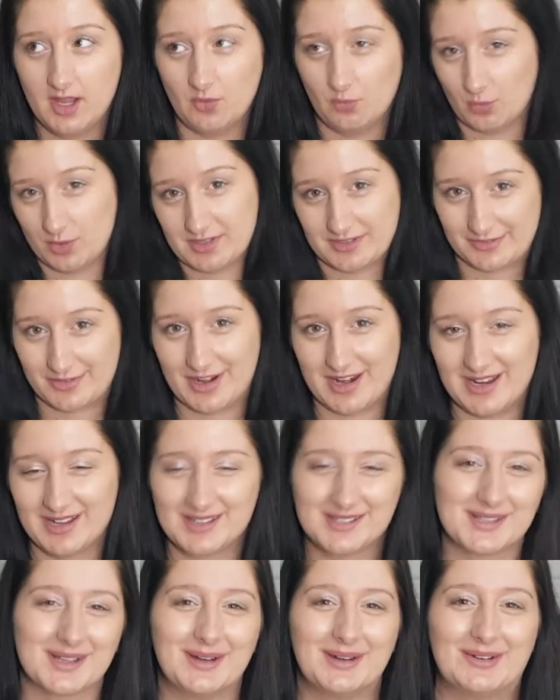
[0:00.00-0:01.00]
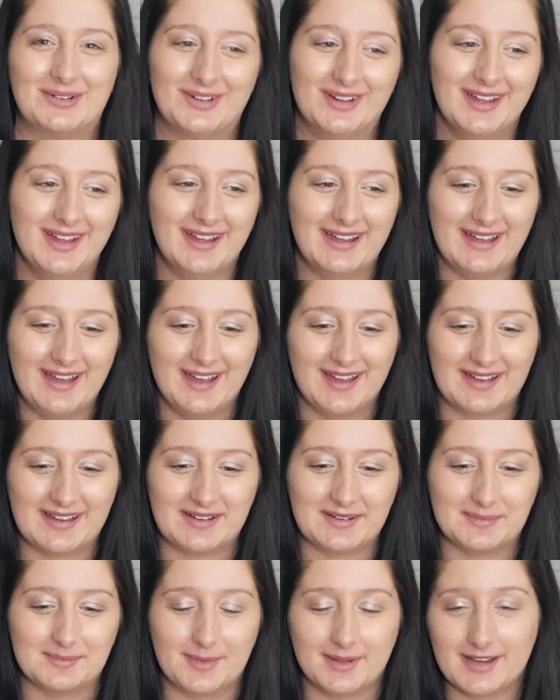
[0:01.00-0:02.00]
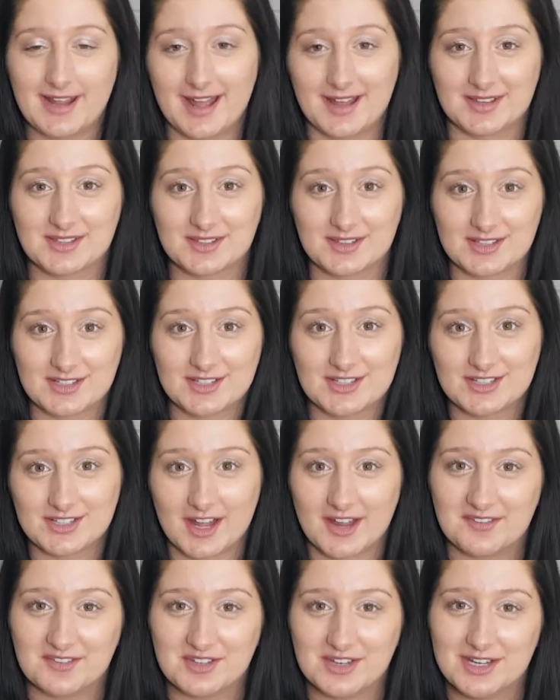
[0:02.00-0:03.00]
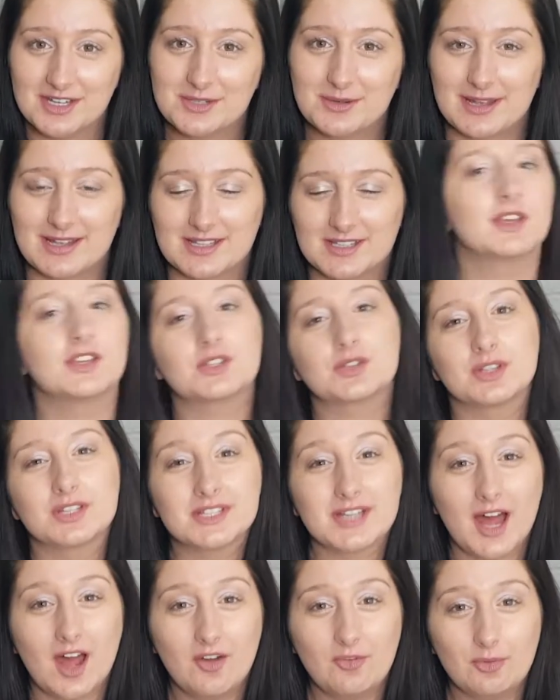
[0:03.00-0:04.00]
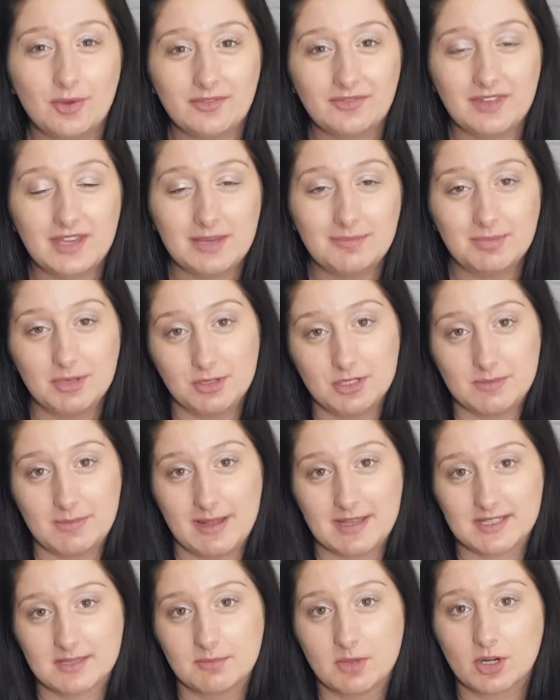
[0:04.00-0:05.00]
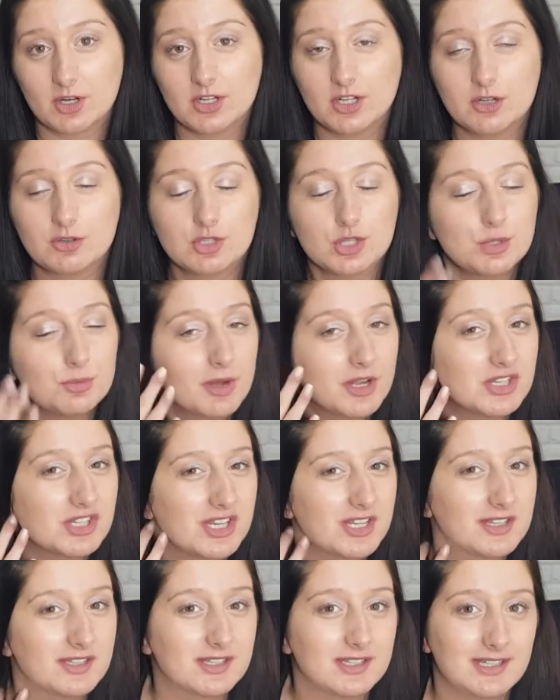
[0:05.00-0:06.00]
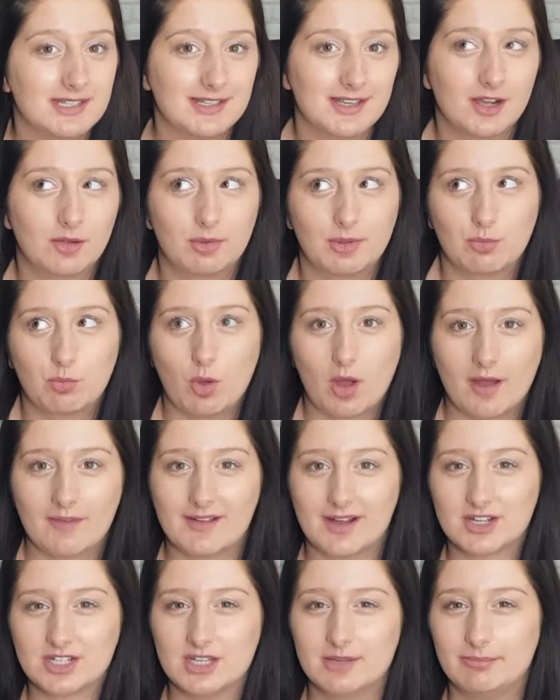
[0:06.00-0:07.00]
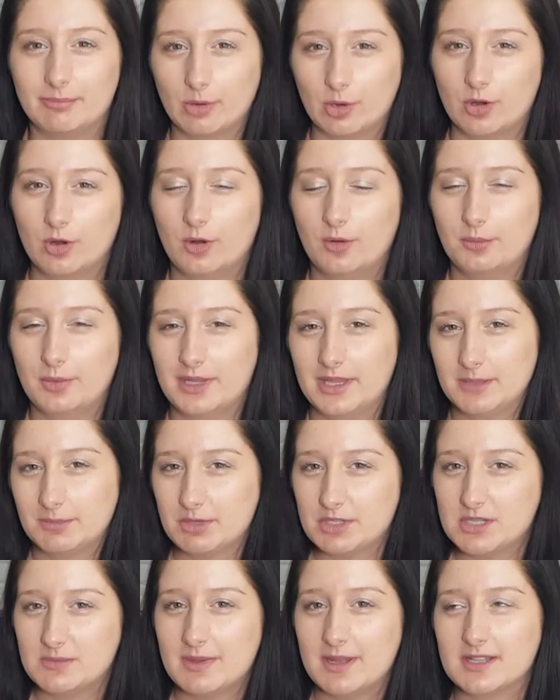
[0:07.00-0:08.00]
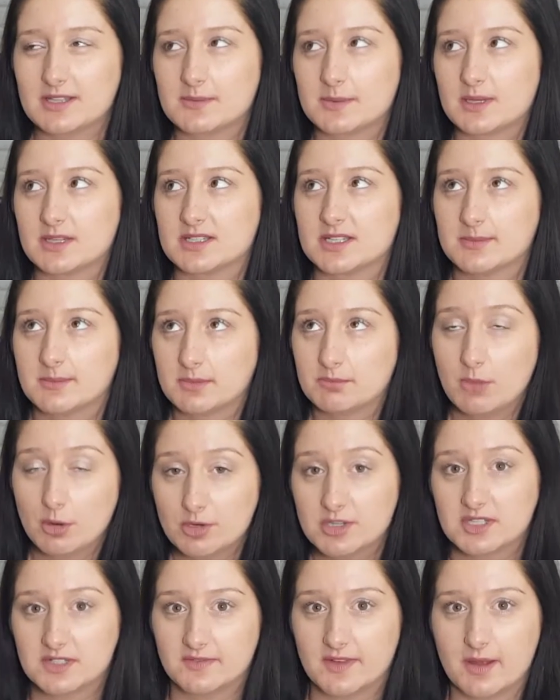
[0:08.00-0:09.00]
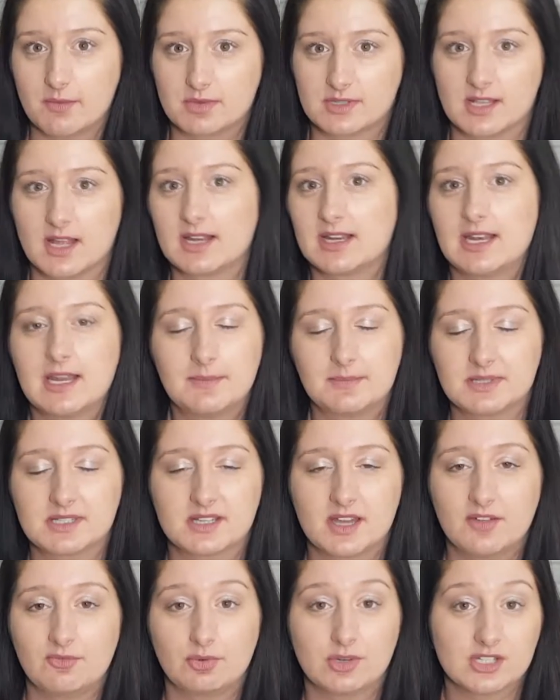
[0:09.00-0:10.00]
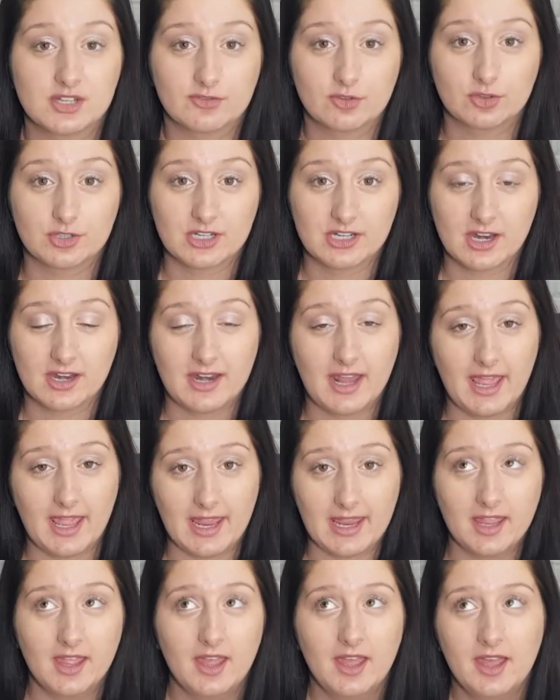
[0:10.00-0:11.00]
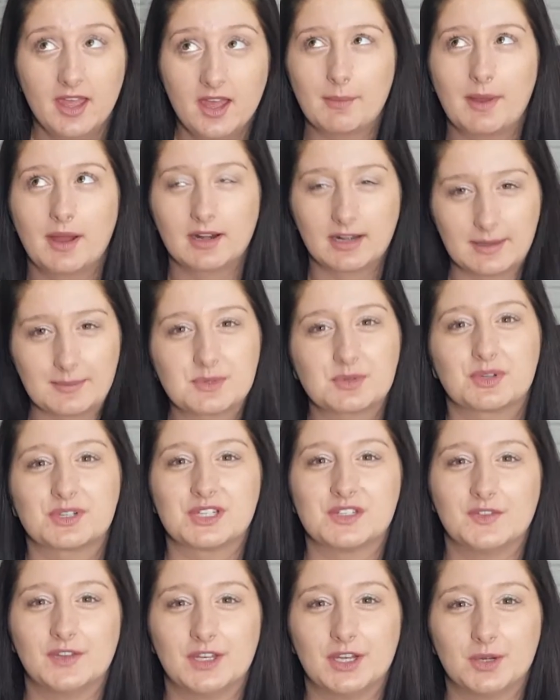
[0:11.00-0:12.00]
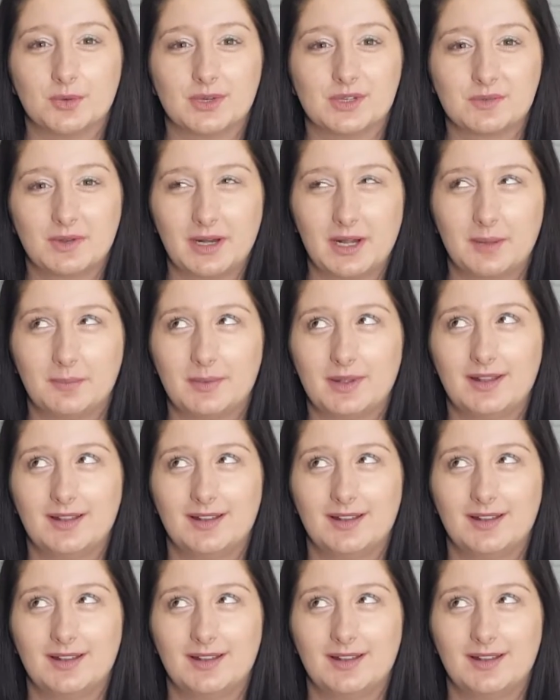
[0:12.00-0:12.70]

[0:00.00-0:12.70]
was off Craig. So yeah, so let's just dive straight into it. So to start off with the beauty bits, I'm not going to go too much into detail with what I've actually bought in the beauty bits, because most of it was like lip stuff, which I've already done a Primark lip swatches video, which went up